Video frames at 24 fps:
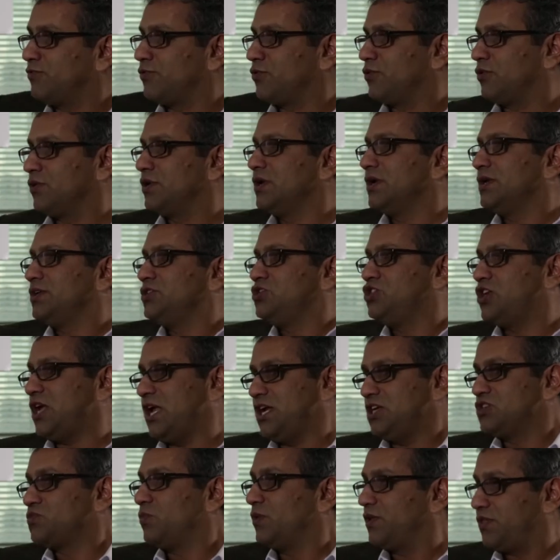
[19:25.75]
for
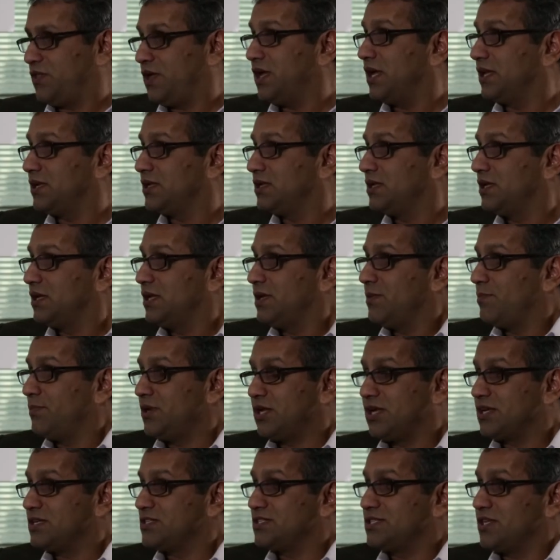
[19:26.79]
change within,
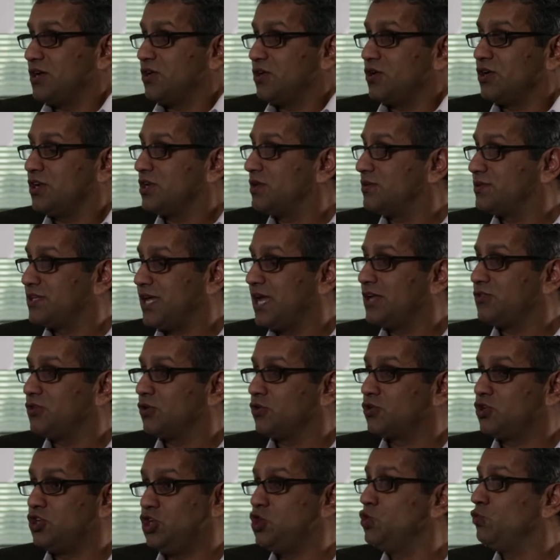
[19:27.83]
because they're going to take their
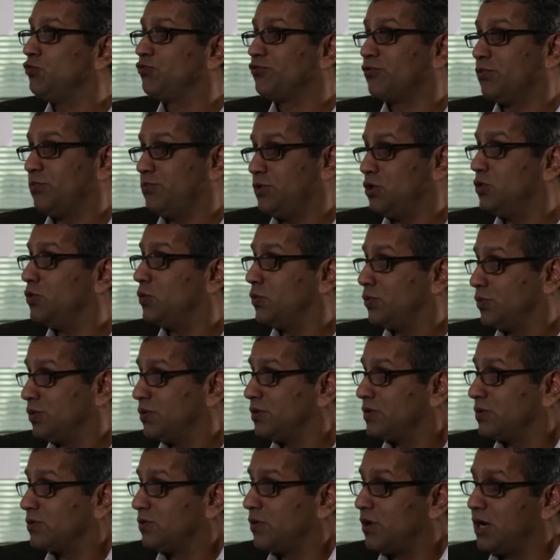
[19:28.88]
cue from you,
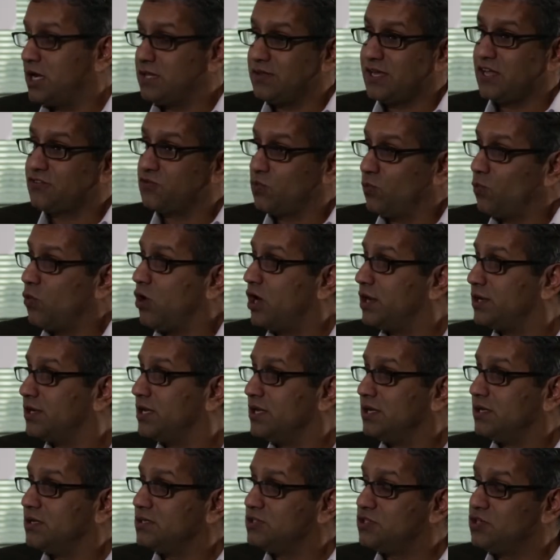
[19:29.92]
right? That's one.
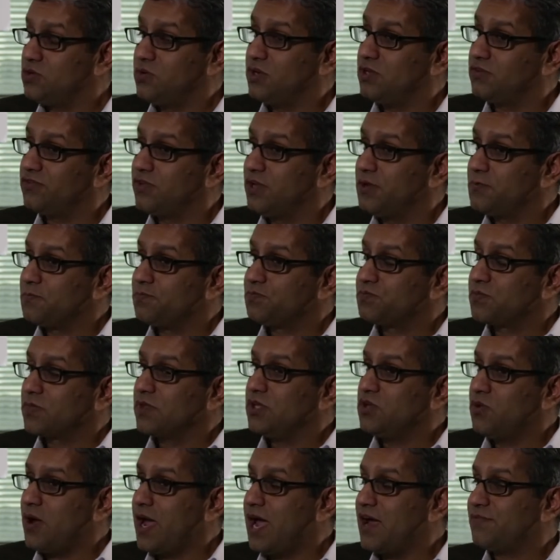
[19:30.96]
Two is
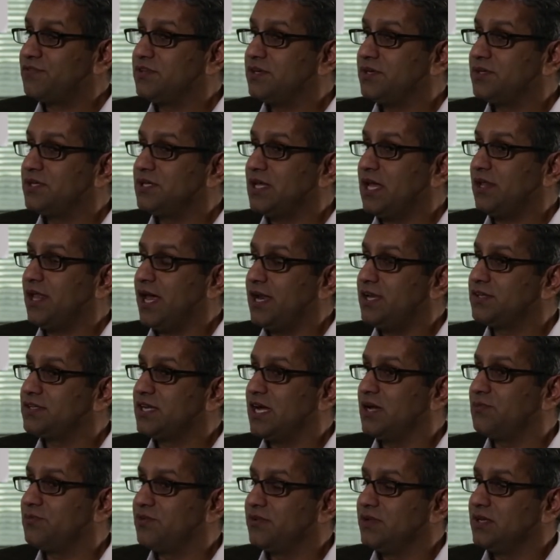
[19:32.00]
you have to, a lot of
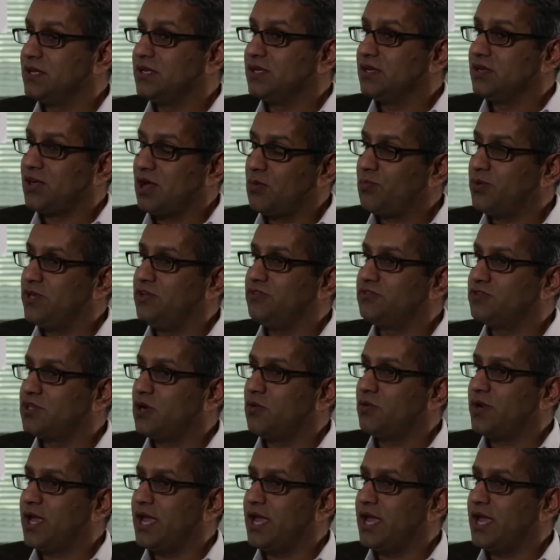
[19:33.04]
times, companies don't